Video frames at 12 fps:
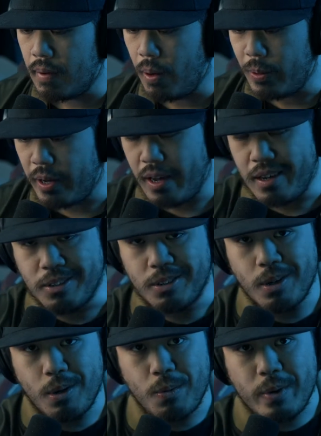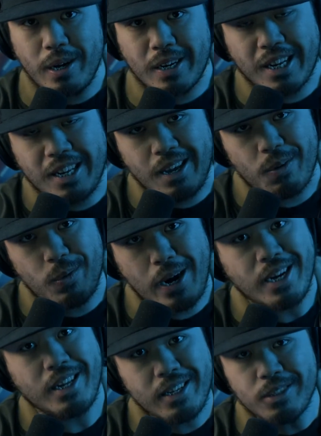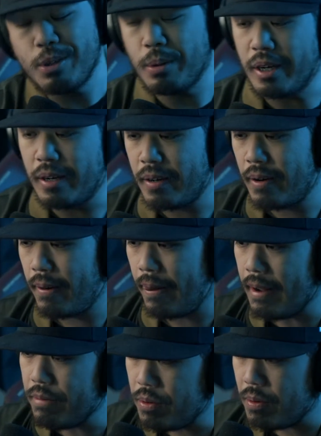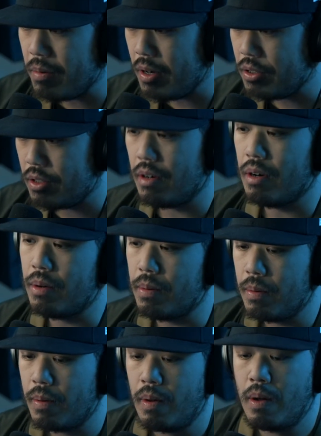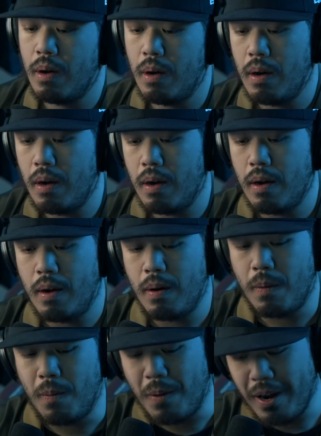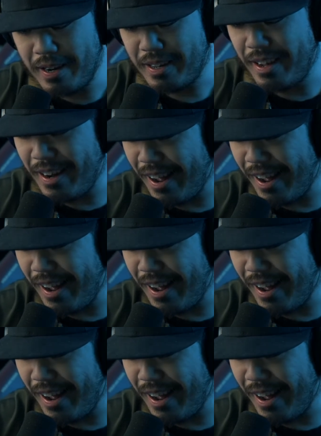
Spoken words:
Okay, so we are gonna get right into it. Everyone wants to know, what can